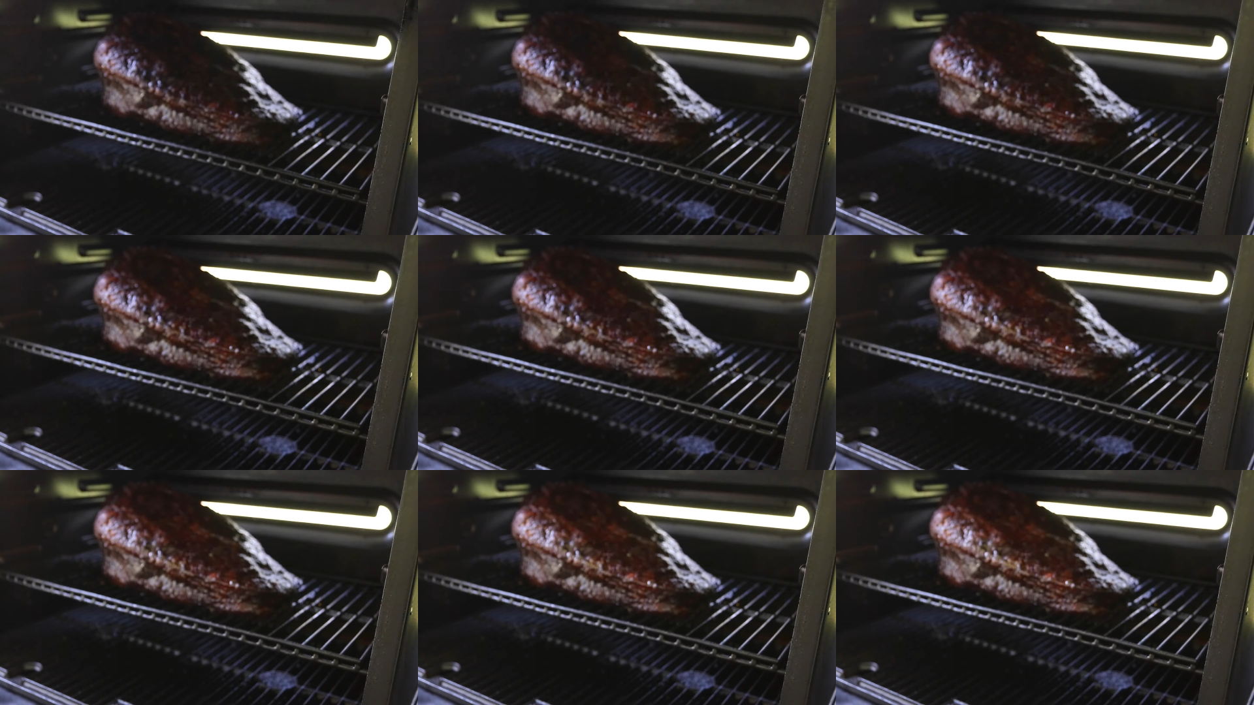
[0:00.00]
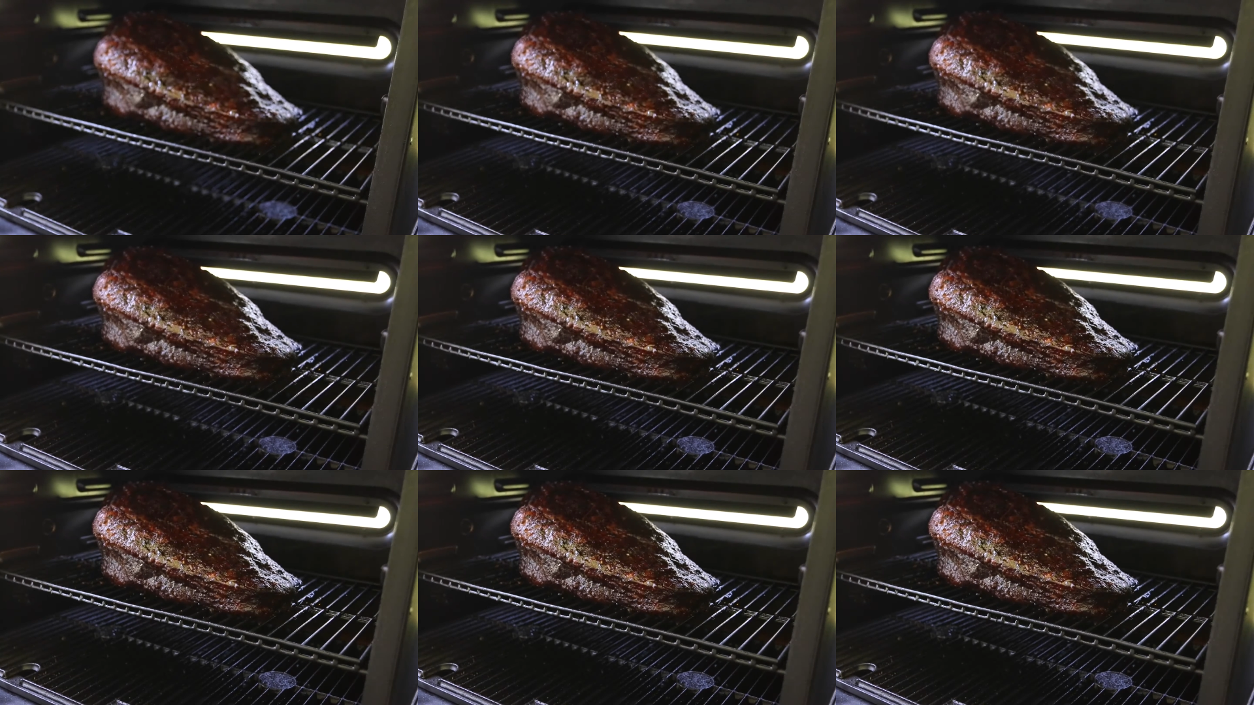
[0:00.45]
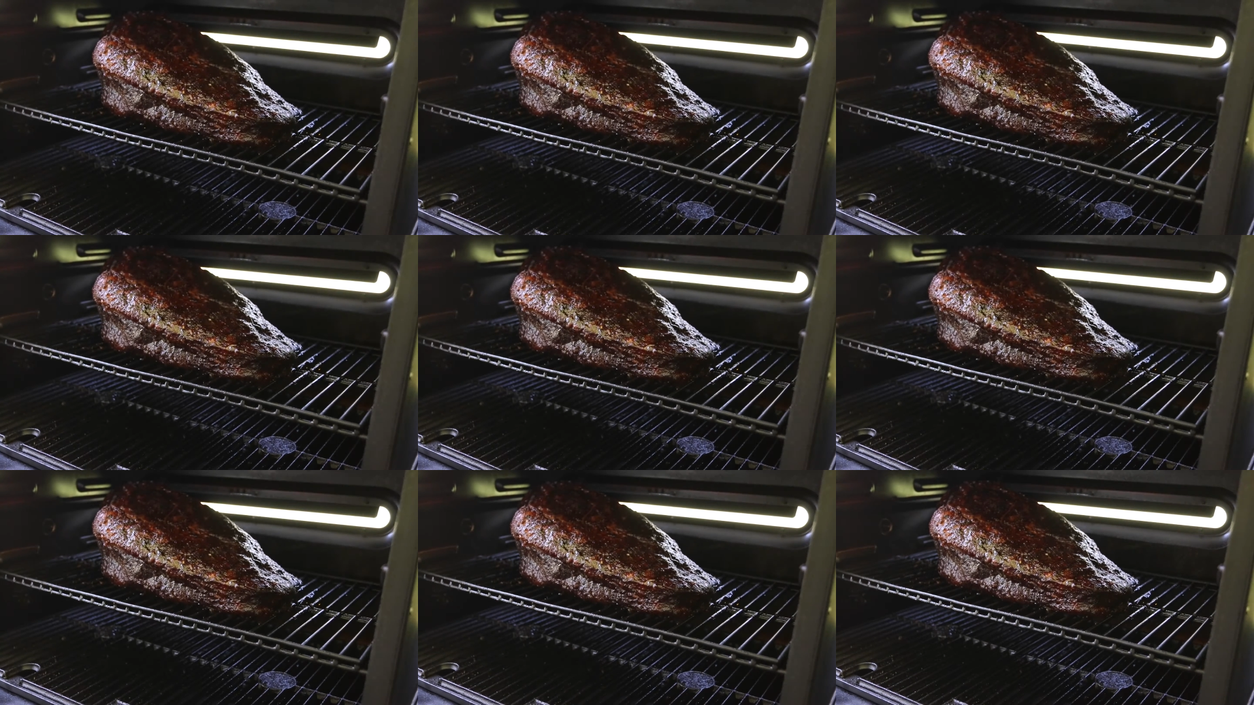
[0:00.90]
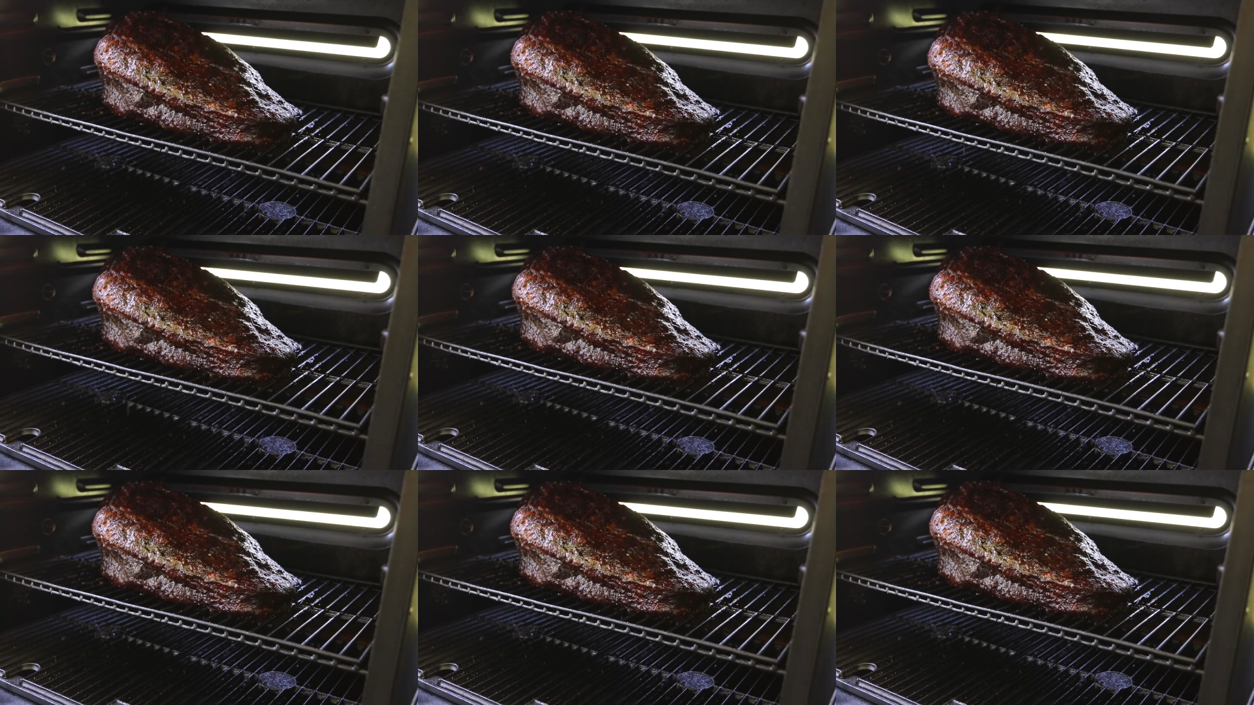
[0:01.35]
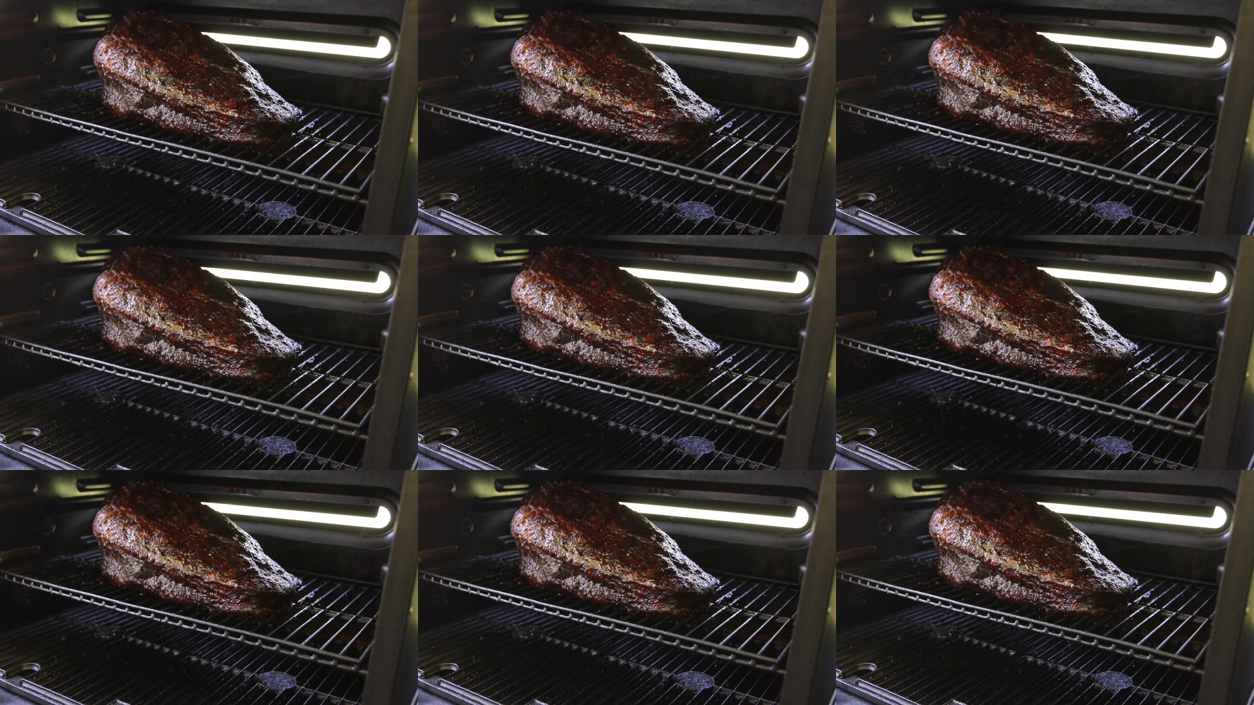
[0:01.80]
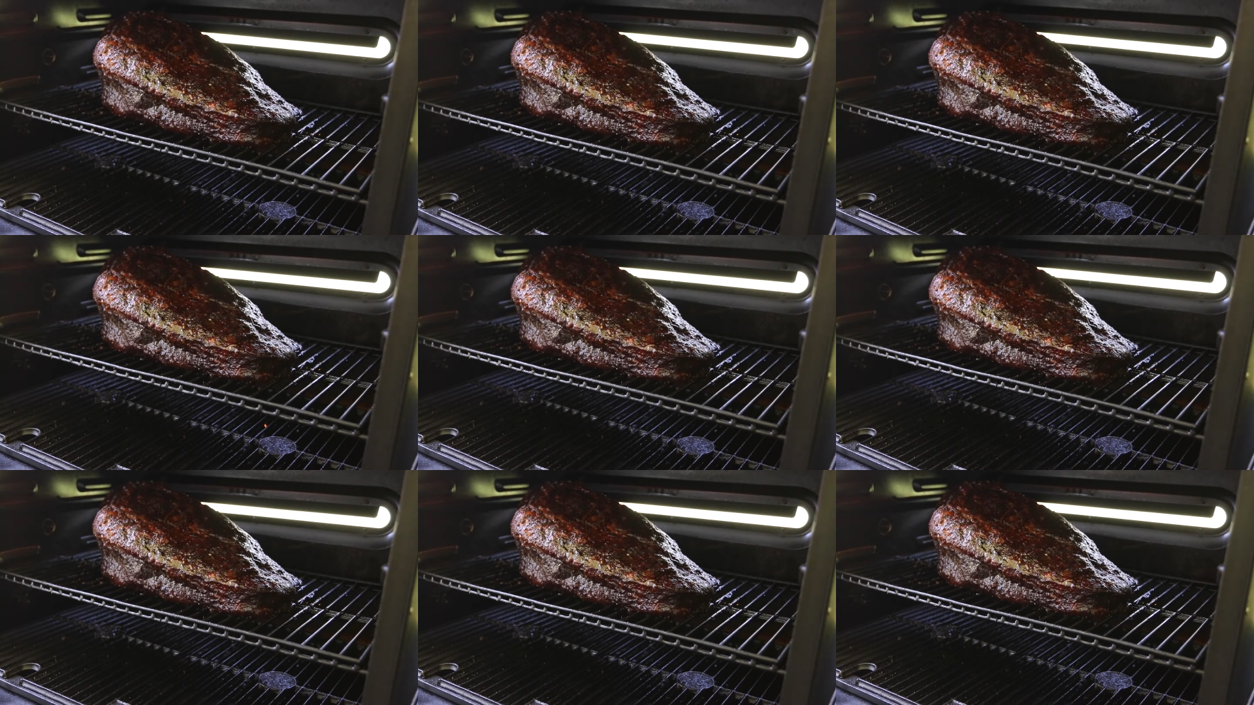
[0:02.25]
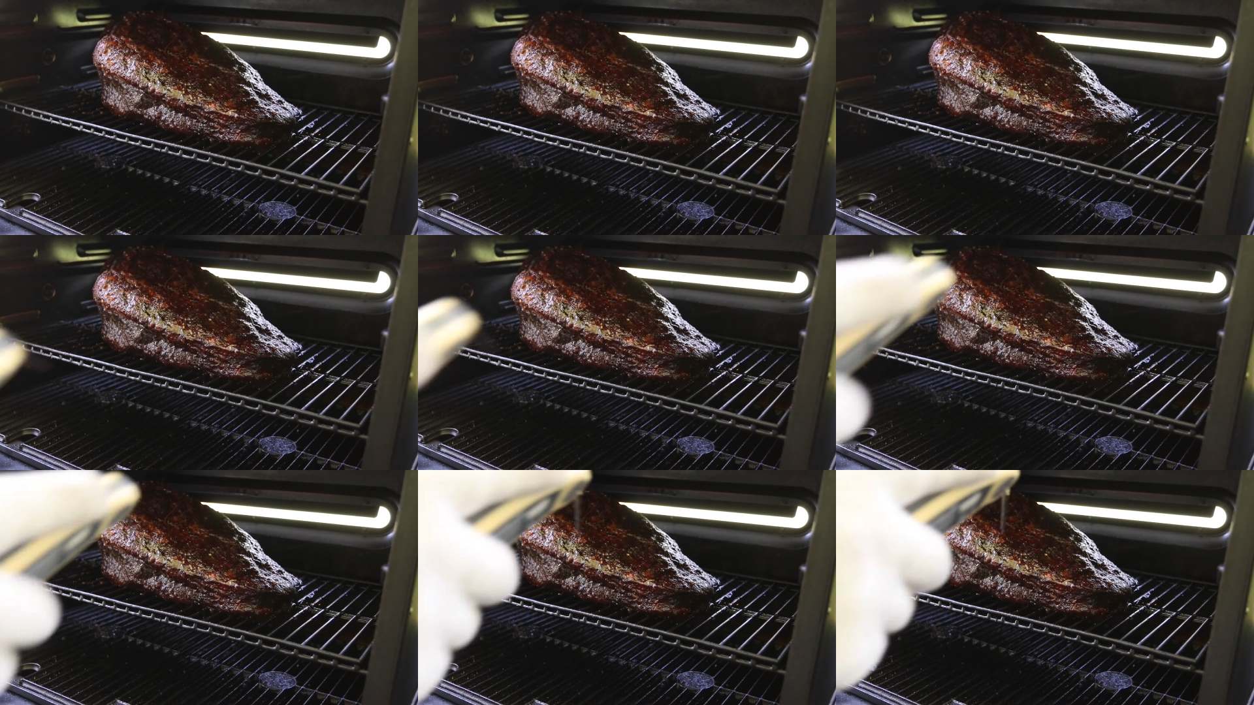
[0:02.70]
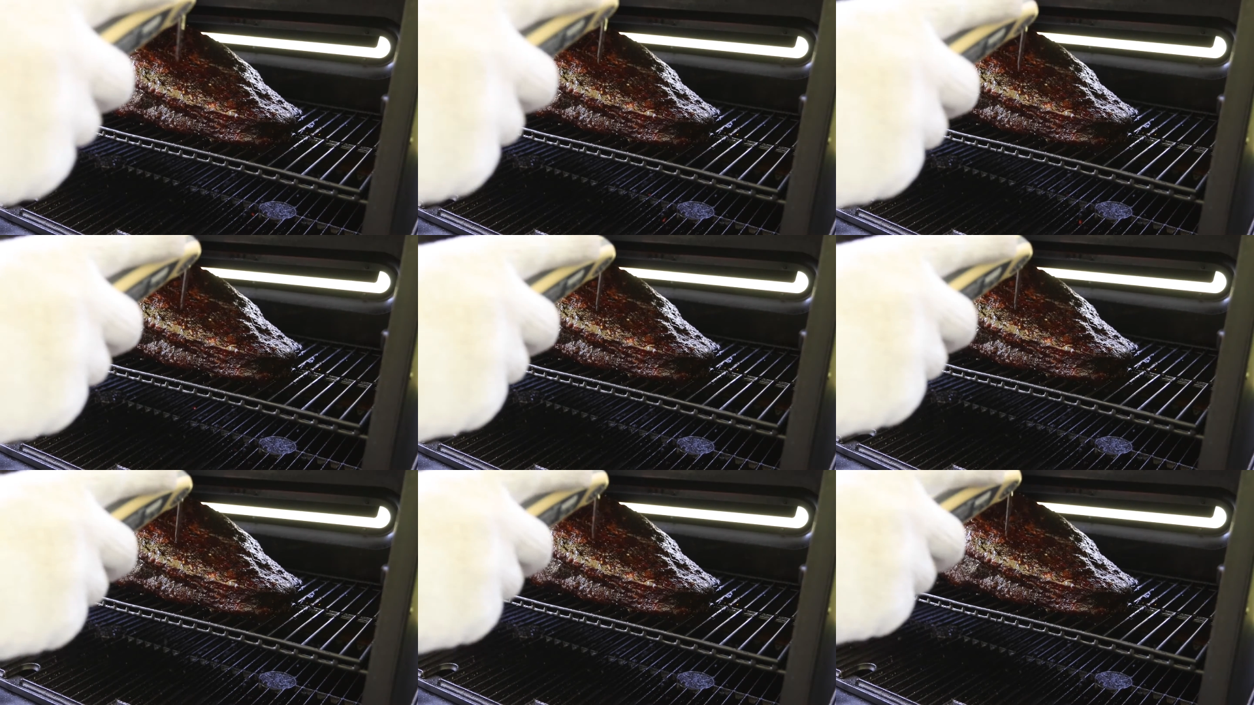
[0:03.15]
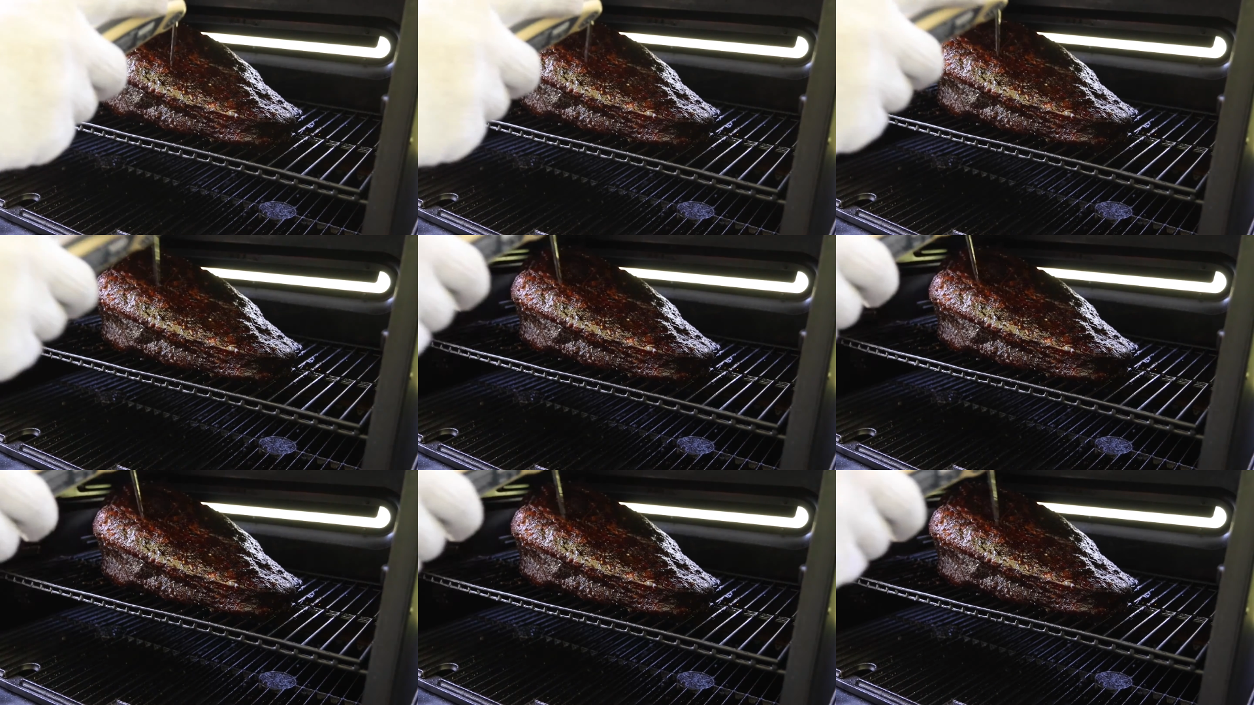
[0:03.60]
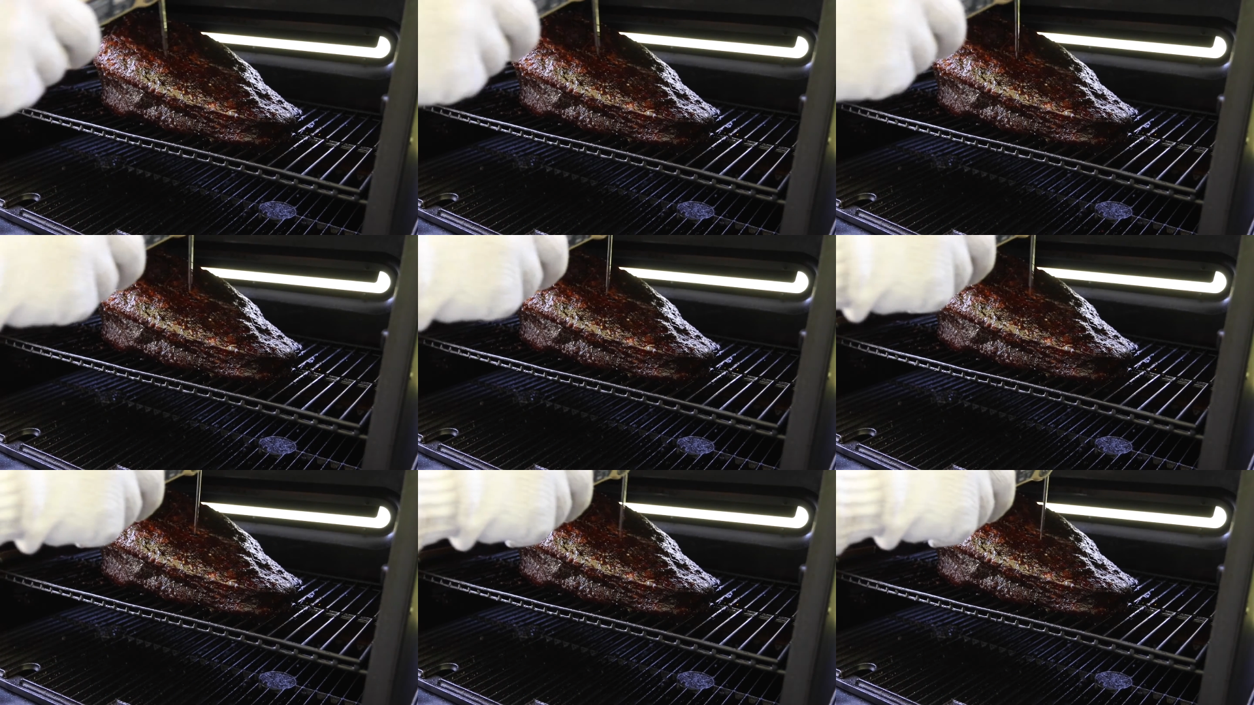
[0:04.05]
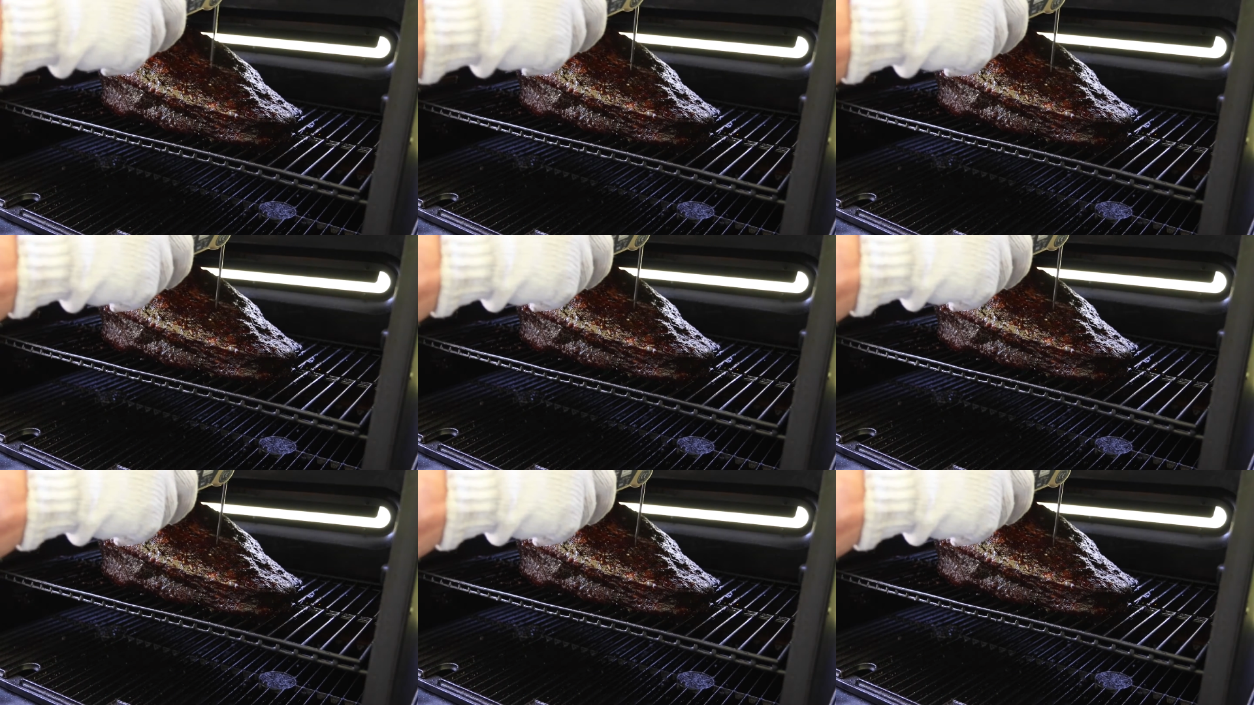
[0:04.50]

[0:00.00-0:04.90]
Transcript: Nobody's mouth can be seen.